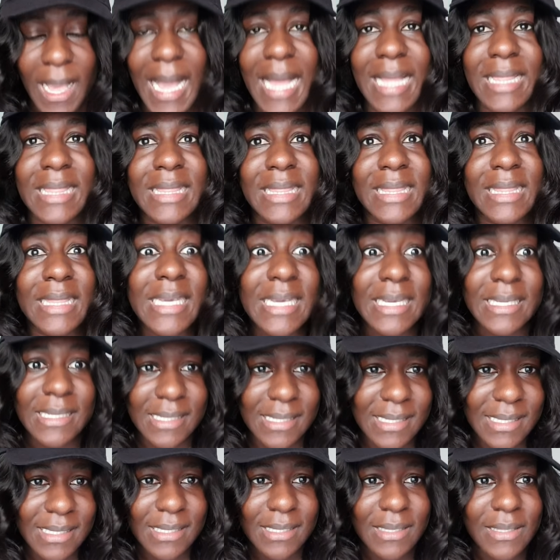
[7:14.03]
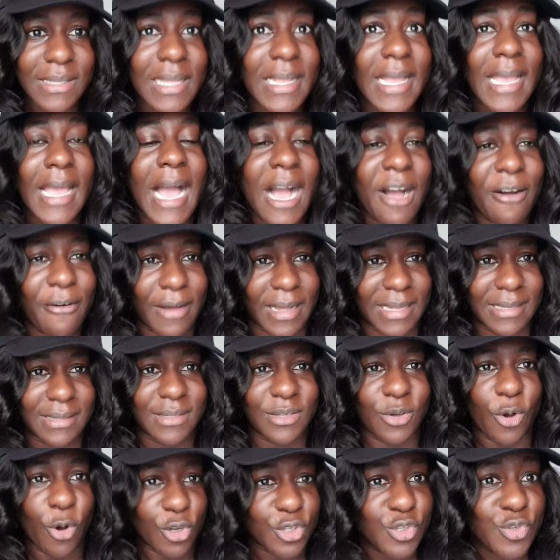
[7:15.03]
at least 3
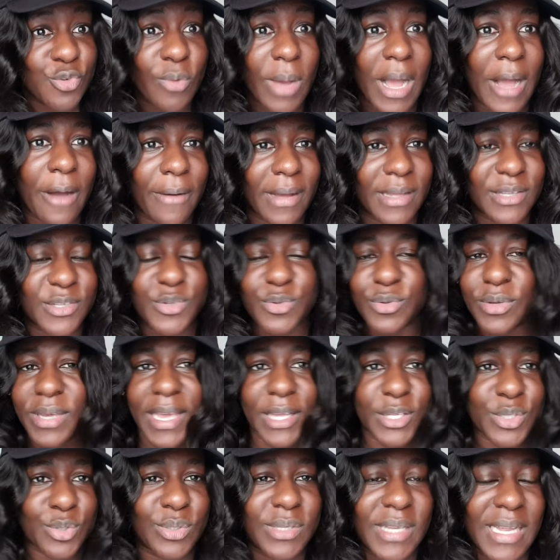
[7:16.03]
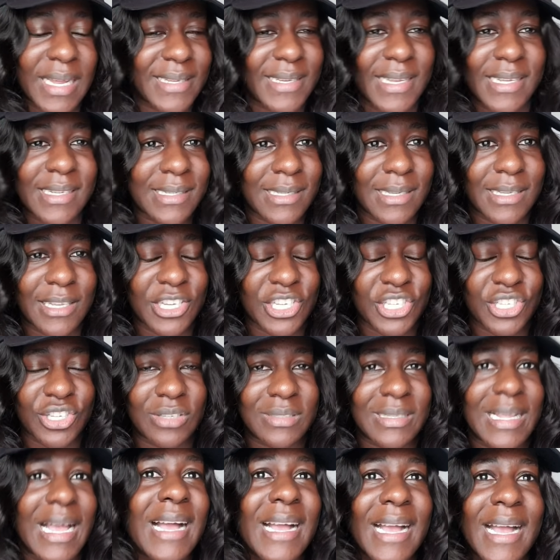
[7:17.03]
hours or 2 hours to get to their
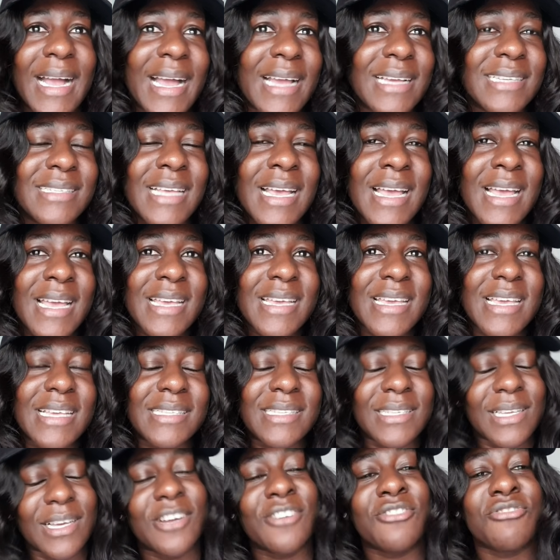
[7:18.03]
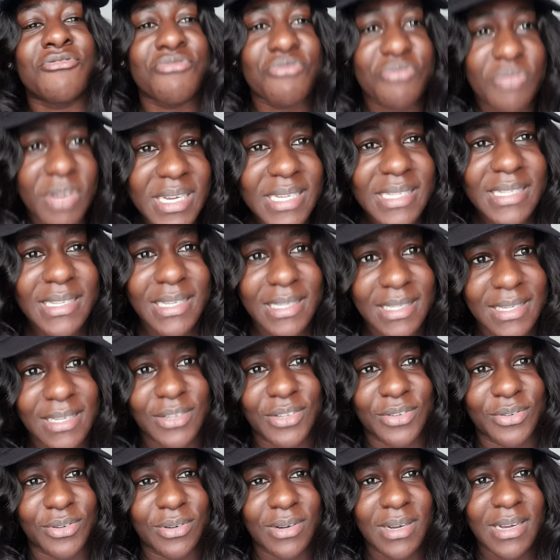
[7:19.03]
destination. And guys, it's a crazy
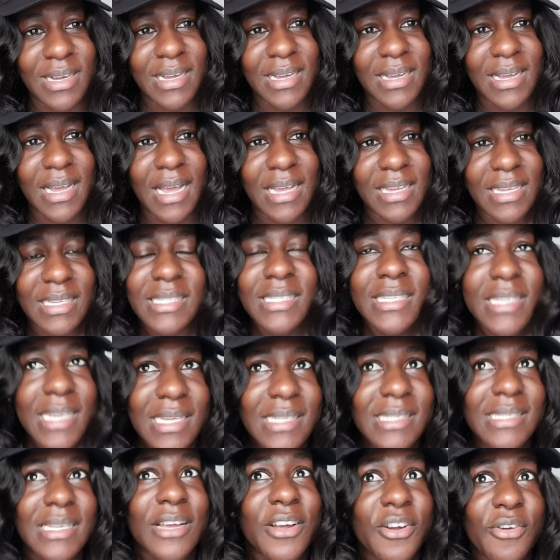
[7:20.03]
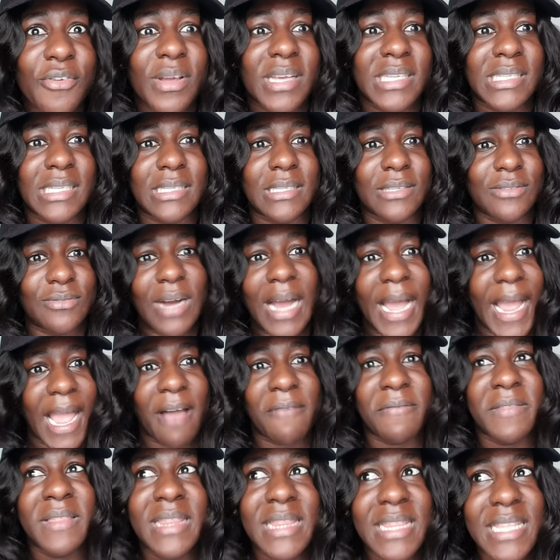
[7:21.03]
deal. It is a crazy deal. I
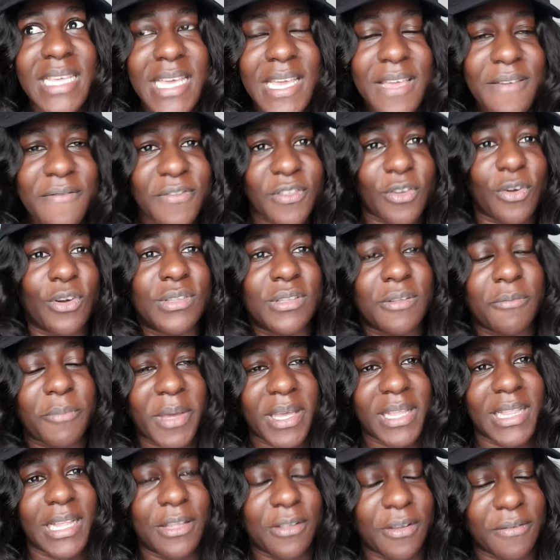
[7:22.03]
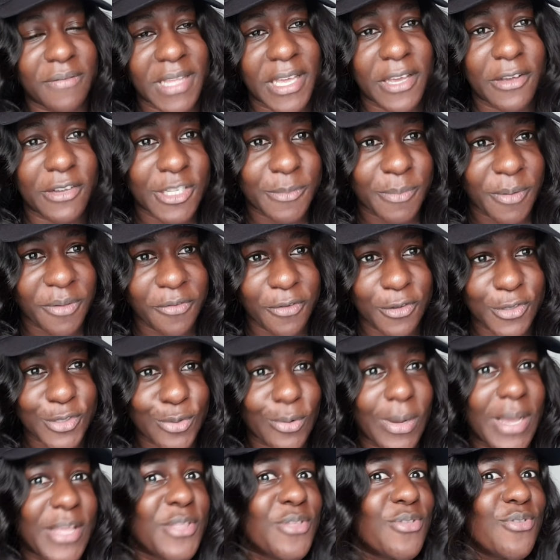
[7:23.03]
have lived on the mainland of Lagos before,
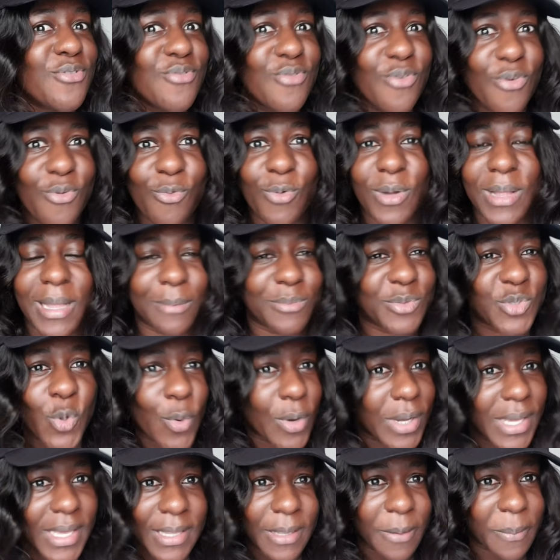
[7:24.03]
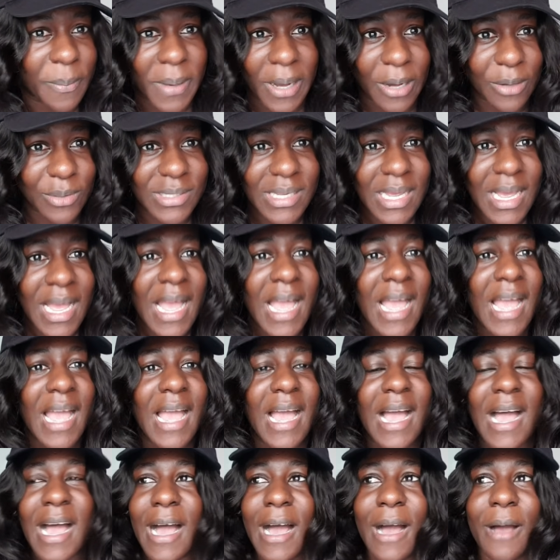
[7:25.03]
so I know what I'm talking about.
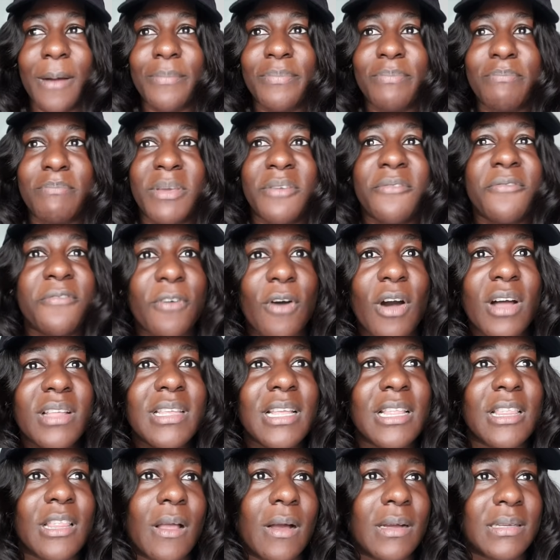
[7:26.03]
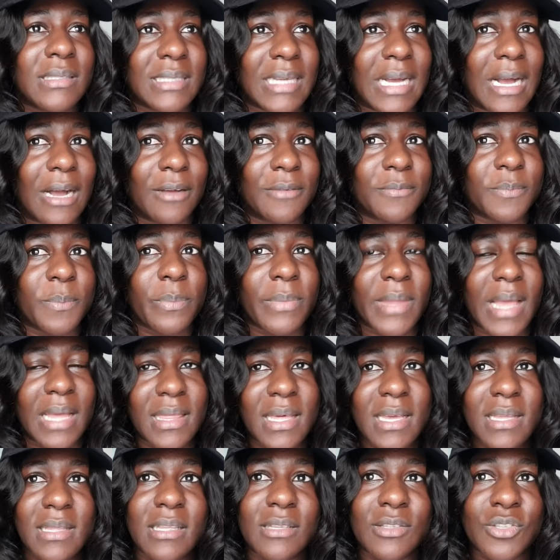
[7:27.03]
Before the lockdown, I
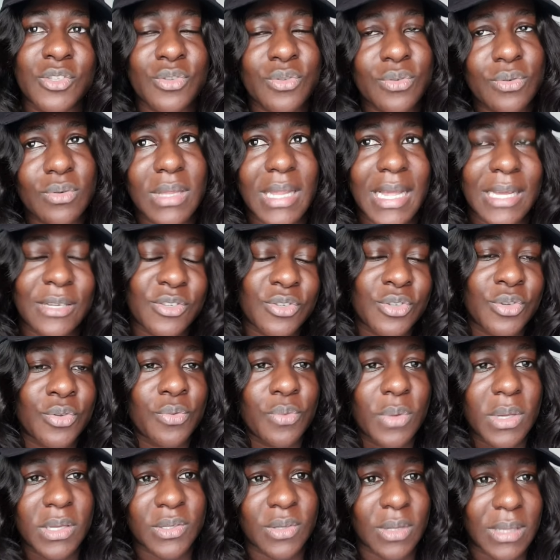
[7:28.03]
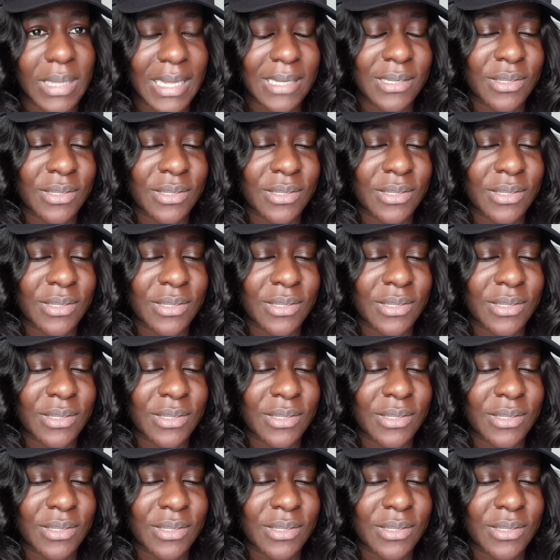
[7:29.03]
think the last two weeks